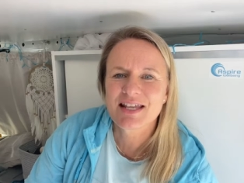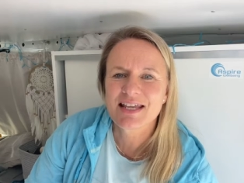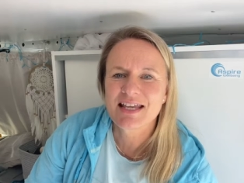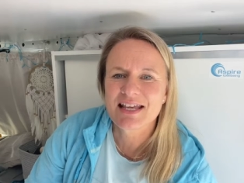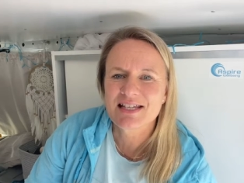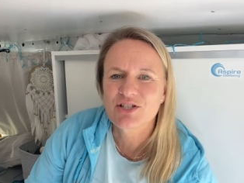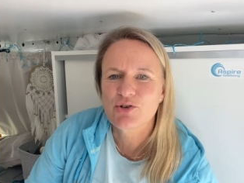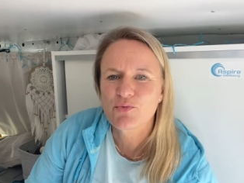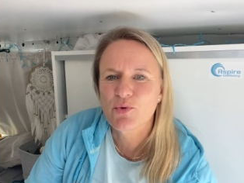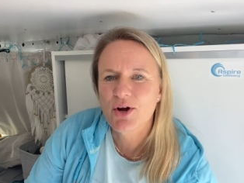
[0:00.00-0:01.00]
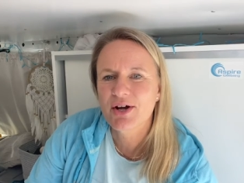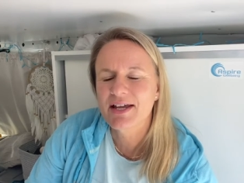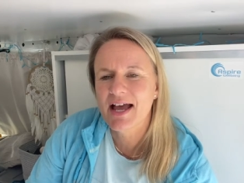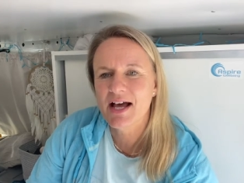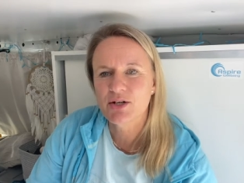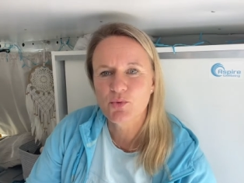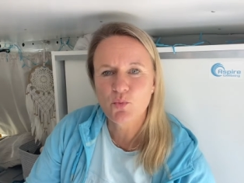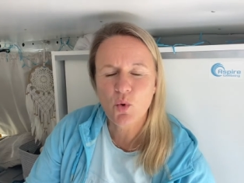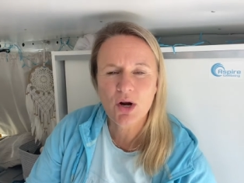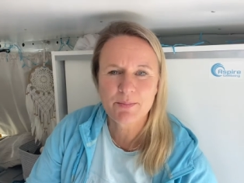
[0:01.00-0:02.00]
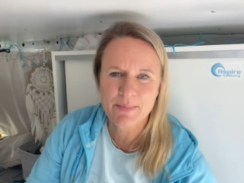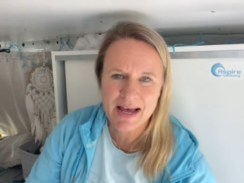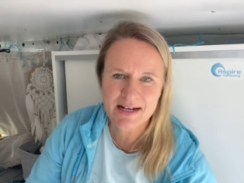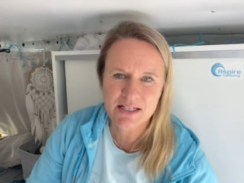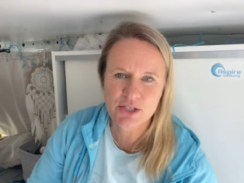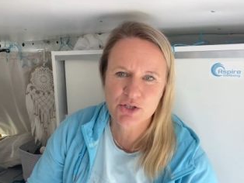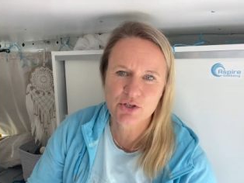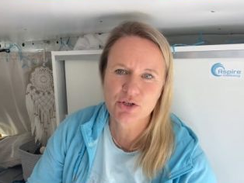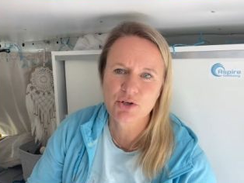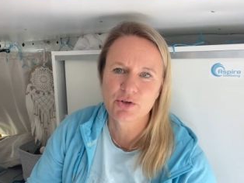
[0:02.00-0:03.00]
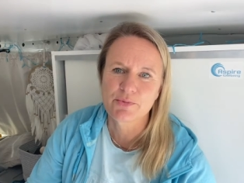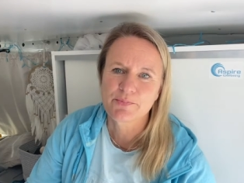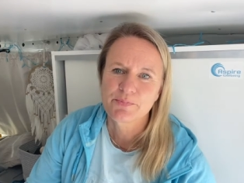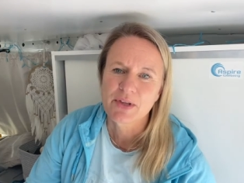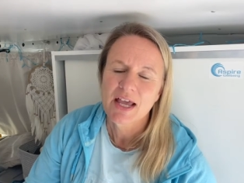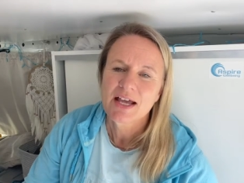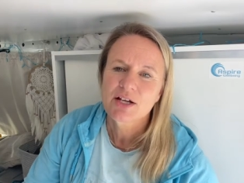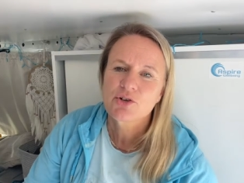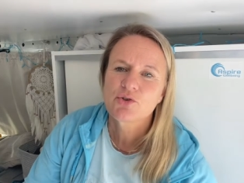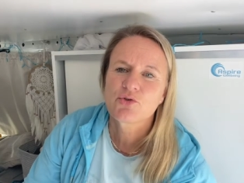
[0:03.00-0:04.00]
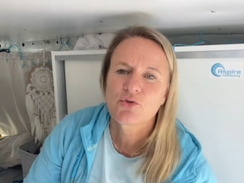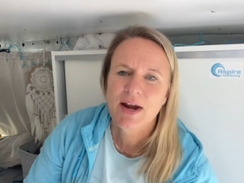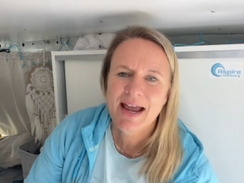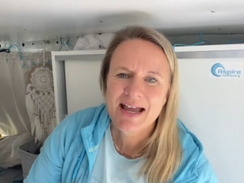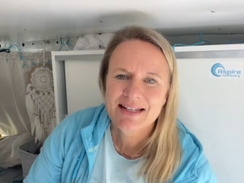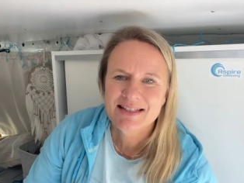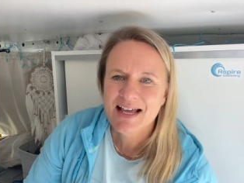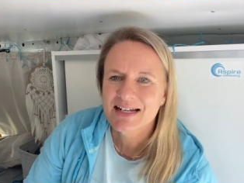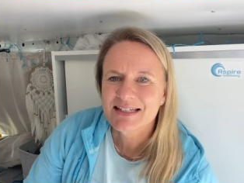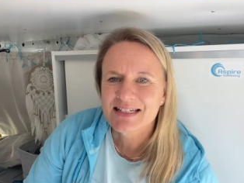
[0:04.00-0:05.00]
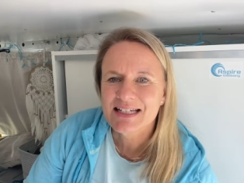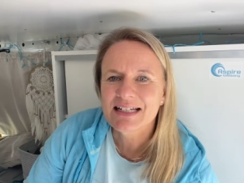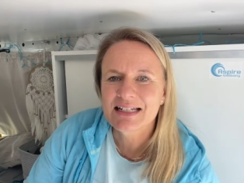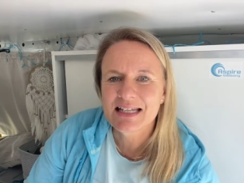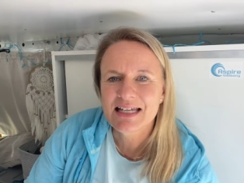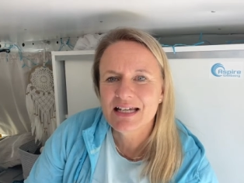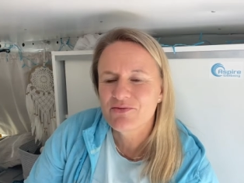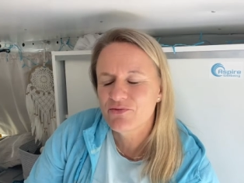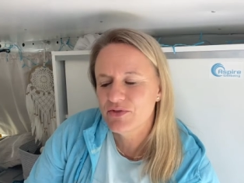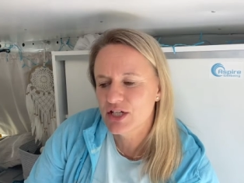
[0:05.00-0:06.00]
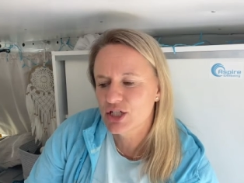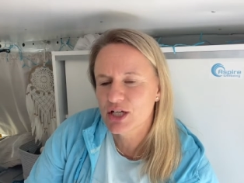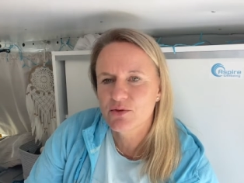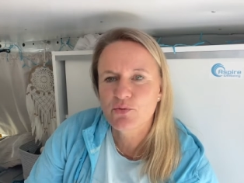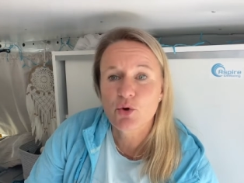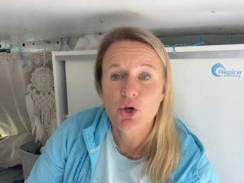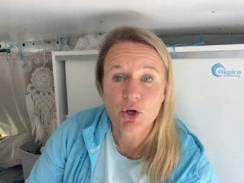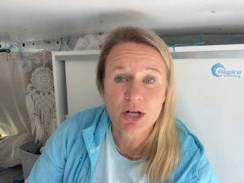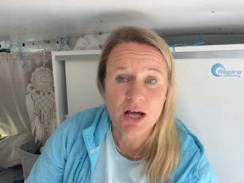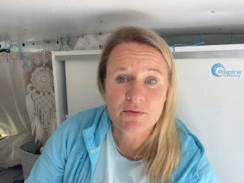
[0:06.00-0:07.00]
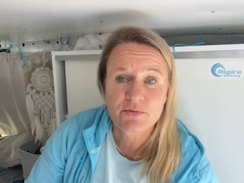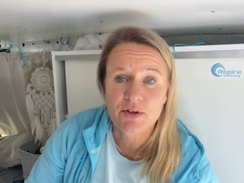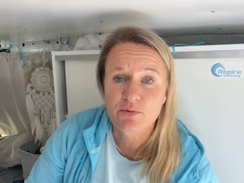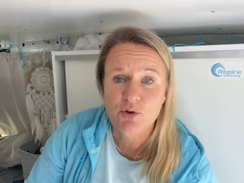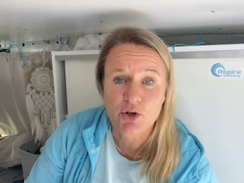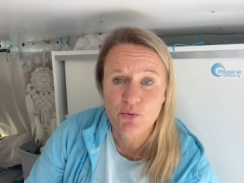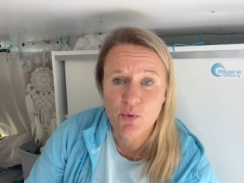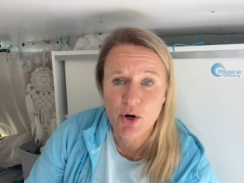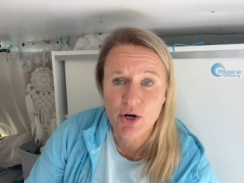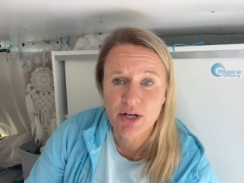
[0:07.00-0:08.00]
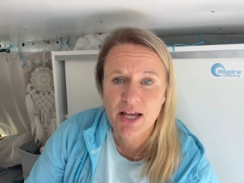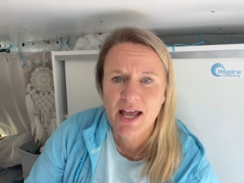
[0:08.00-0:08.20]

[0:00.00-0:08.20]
thing is to work out what matters to you. Create that clear vision for your life and for your work.